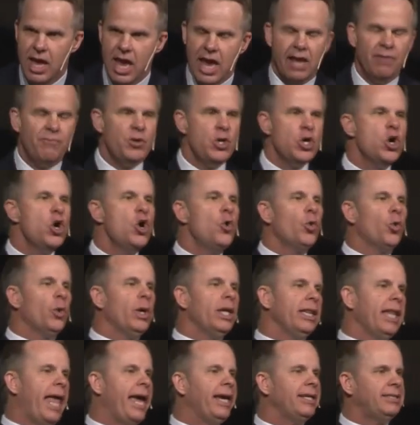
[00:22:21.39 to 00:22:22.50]
If you
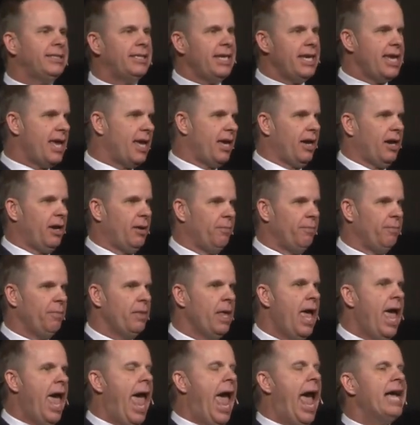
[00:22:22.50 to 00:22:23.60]
relate to him
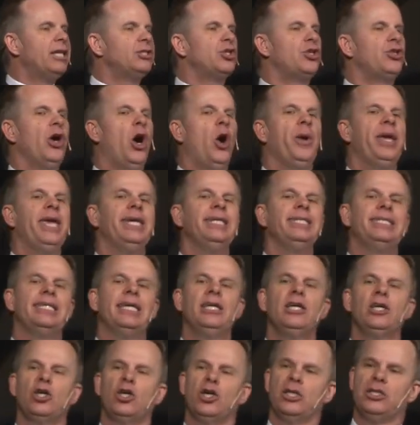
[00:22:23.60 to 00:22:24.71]
as though he did
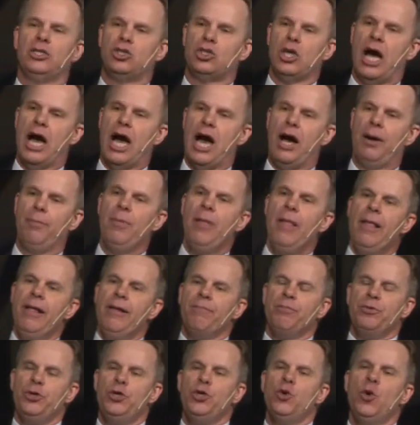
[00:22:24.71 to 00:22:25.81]
a good job,
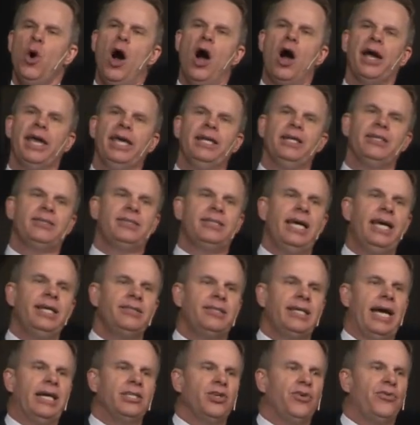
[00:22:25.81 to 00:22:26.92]
you are, in a
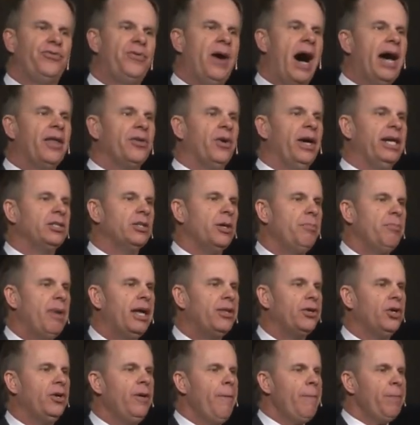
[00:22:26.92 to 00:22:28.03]
sense, as a father, as a
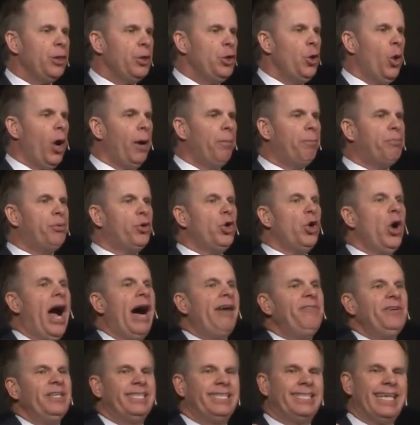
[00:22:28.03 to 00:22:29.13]
mother, you are
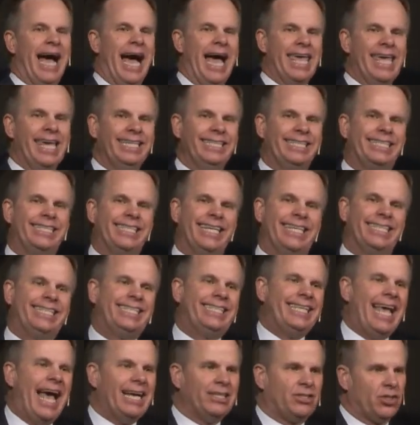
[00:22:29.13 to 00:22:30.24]
prophesying
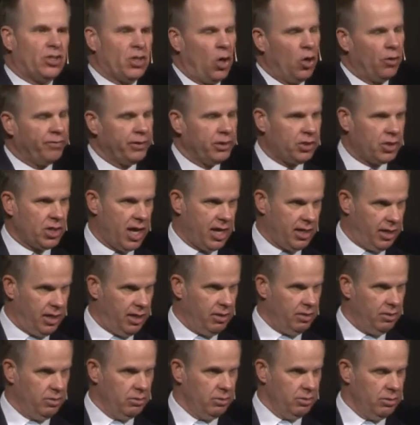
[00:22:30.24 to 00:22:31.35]
success over Johnny.